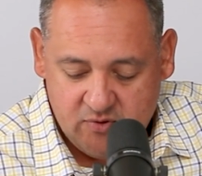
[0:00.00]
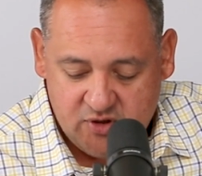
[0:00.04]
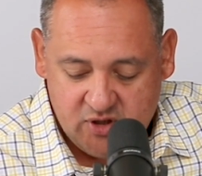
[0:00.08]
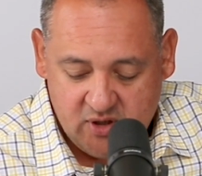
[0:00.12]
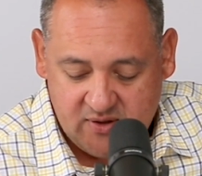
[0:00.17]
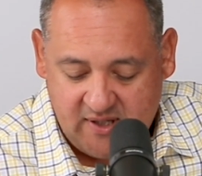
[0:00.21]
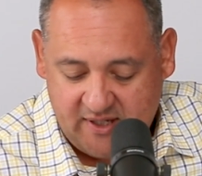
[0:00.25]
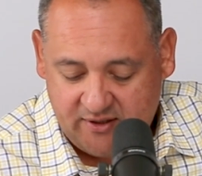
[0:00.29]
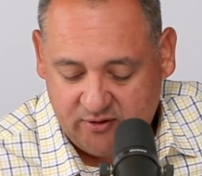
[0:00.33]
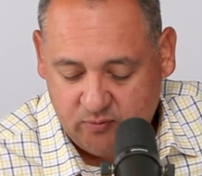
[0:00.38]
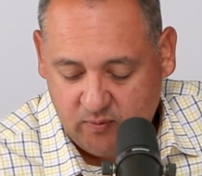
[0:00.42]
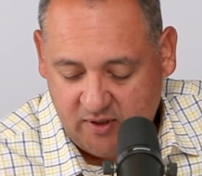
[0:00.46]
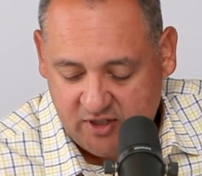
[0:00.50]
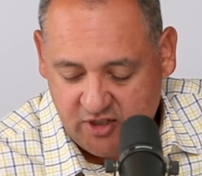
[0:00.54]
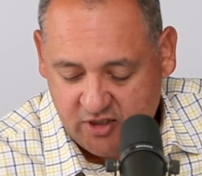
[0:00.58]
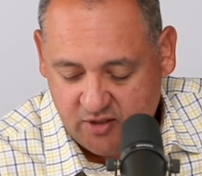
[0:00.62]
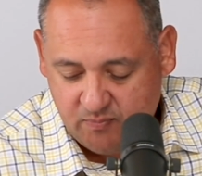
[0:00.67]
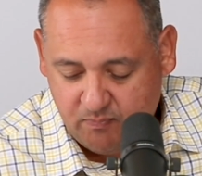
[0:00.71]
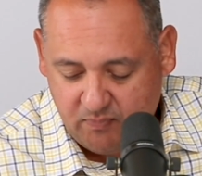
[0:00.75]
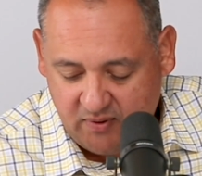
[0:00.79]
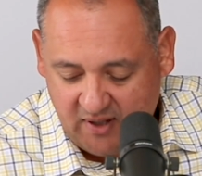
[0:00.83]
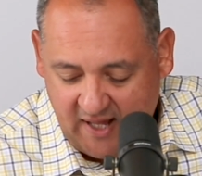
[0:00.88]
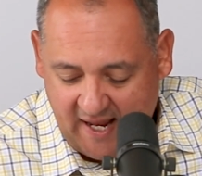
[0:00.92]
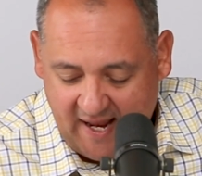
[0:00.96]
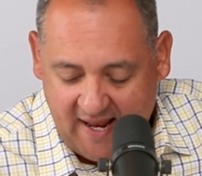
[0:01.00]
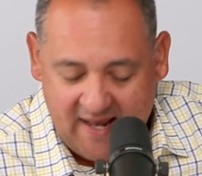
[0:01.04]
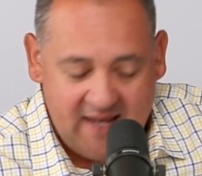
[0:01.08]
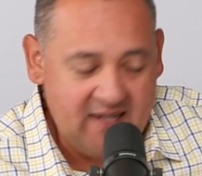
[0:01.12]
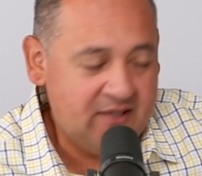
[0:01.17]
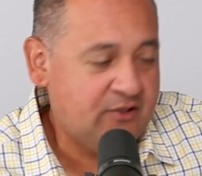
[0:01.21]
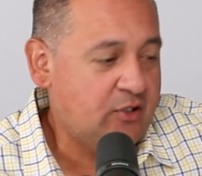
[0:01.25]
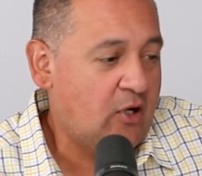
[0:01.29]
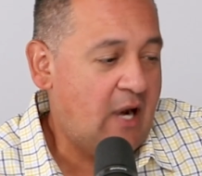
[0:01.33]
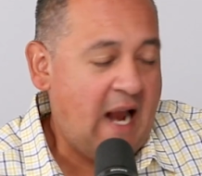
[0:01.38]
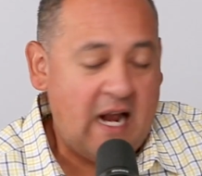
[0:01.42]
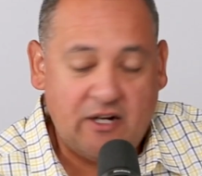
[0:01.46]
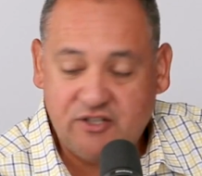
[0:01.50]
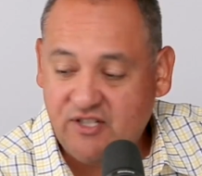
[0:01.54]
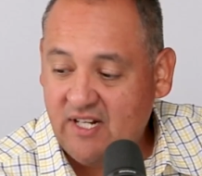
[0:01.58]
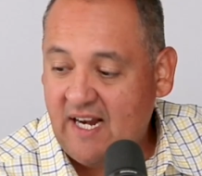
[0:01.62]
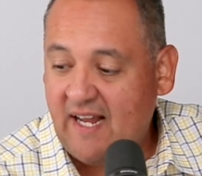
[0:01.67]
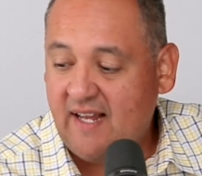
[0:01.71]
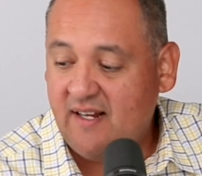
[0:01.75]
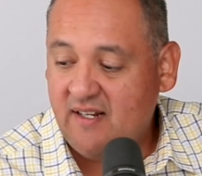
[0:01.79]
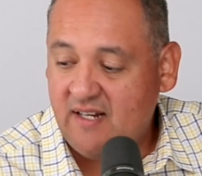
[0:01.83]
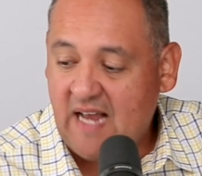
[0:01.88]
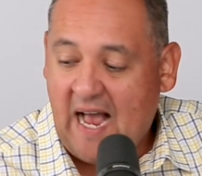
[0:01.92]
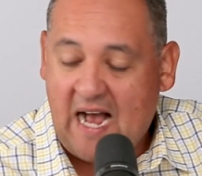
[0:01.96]
should they switch plans, or how should
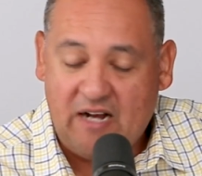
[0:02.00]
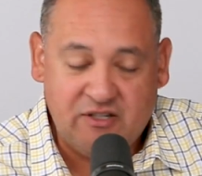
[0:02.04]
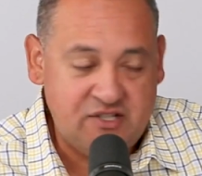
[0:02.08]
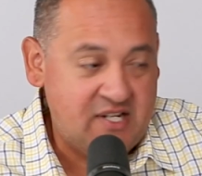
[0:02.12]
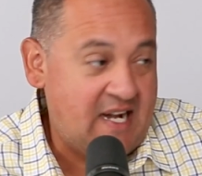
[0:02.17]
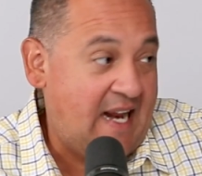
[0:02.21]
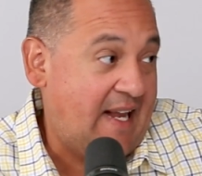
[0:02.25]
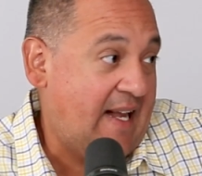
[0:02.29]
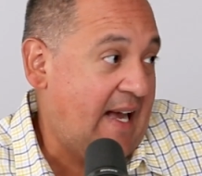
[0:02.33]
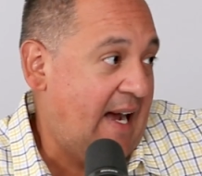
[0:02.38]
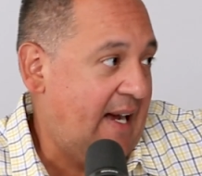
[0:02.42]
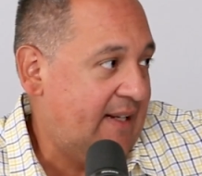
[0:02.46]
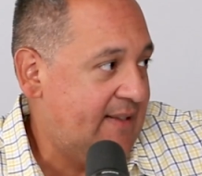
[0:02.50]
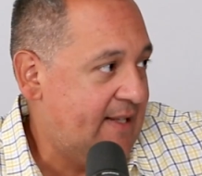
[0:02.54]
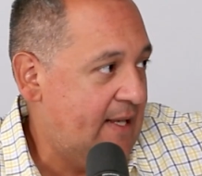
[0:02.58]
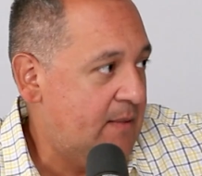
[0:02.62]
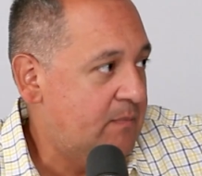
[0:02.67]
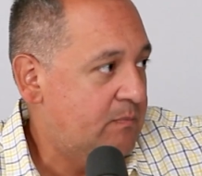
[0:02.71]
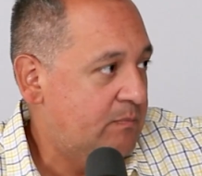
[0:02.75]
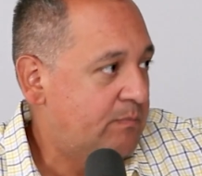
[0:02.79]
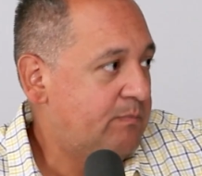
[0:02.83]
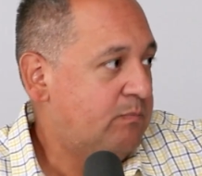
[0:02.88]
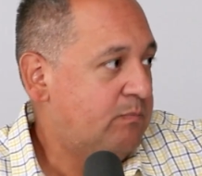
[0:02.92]
I guide them?